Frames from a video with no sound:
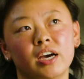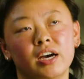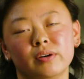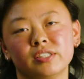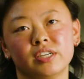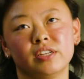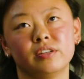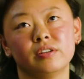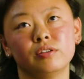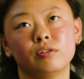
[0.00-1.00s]
how I
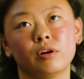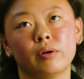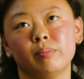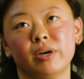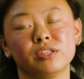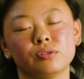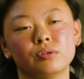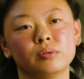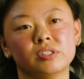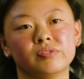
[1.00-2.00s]
said, my
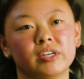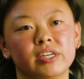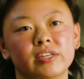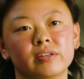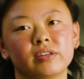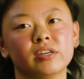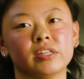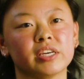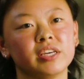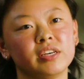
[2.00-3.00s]
school was very
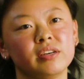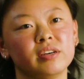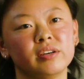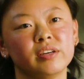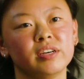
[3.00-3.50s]
cliquey.